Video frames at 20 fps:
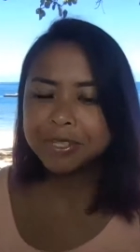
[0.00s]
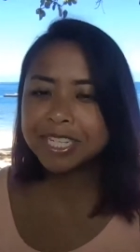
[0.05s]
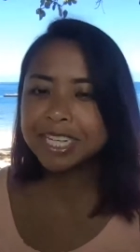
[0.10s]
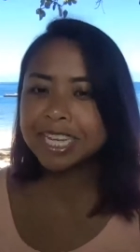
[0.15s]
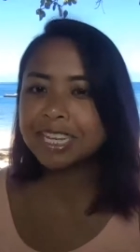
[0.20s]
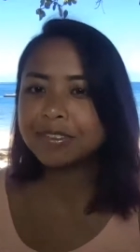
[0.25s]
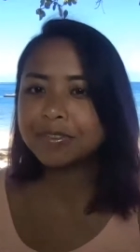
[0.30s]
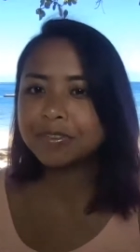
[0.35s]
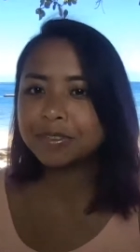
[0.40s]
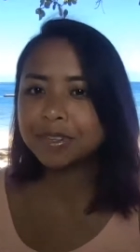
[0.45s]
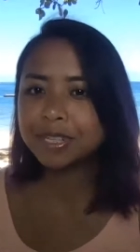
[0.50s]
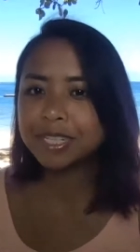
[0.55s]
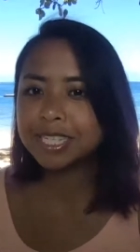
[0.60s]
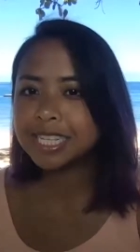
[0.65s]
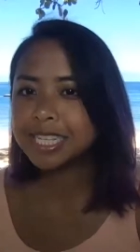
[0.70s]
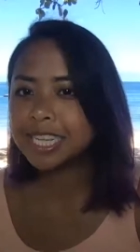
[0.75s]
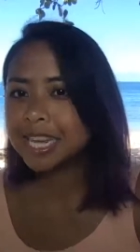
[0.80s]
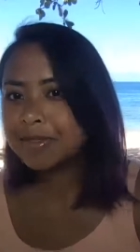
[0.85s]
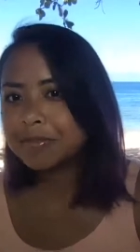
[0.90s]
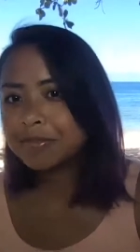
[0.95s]
to influence
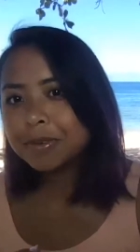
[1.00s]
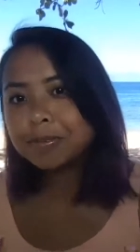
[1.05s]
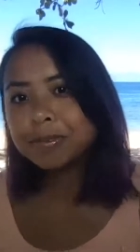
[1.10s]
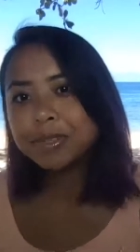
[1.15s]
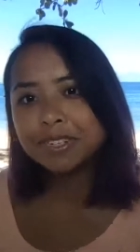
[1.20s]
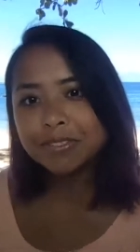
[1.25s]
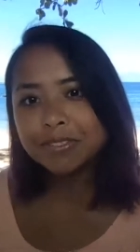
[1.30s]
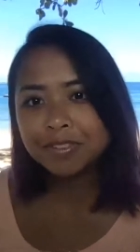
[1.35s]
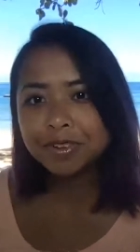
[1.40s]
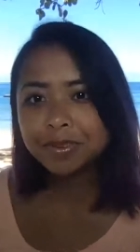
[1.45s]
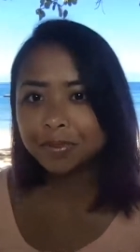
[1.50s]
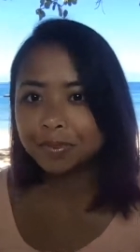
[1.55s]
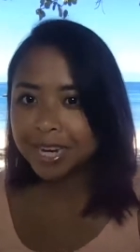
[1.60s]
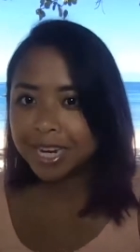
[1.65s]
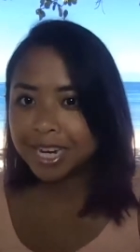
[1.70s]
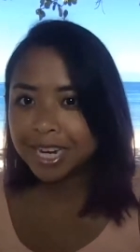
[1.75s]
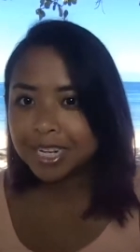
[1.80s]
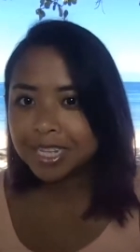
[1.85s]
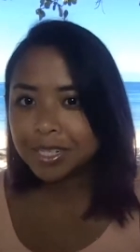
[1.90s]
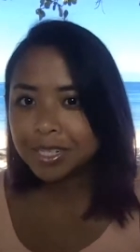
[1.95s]
the game from different
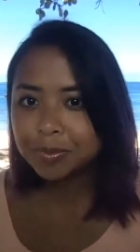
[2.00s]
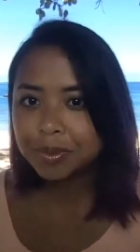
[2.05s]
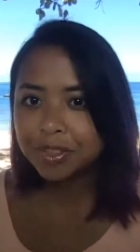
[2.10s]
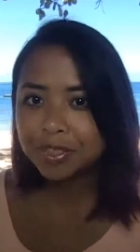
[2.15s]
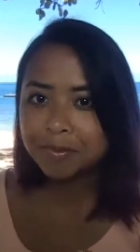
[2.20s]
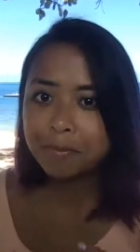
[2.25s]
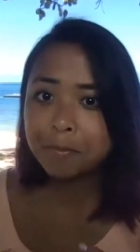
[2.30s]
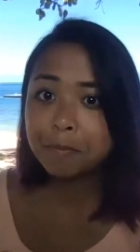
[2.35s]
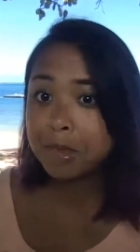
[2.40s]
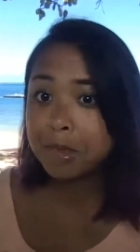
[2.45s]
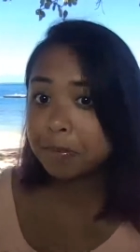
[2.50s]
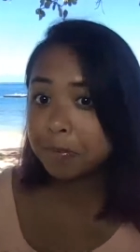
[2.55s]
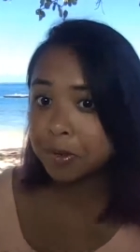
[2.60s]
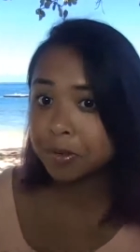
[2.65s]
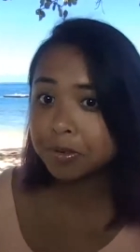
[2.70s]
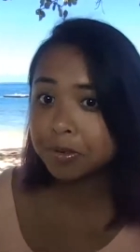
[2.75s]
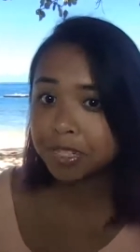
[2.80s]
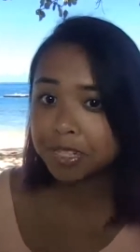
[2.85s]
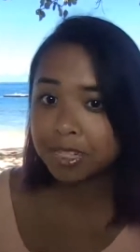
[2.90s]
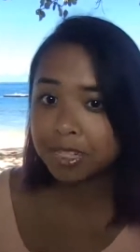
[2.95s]
ways with people
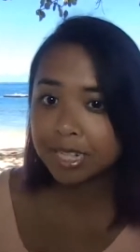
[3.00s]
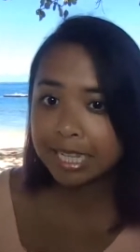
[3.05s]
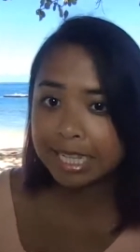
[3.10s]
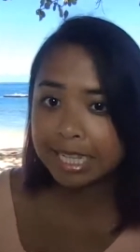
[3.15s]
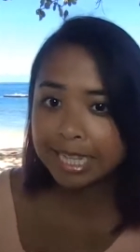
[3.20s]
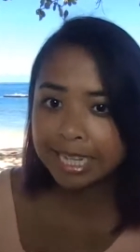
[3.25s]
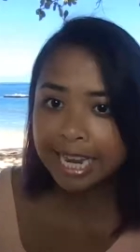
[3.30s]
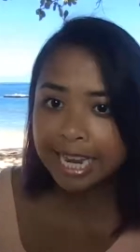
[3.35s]
who are still in the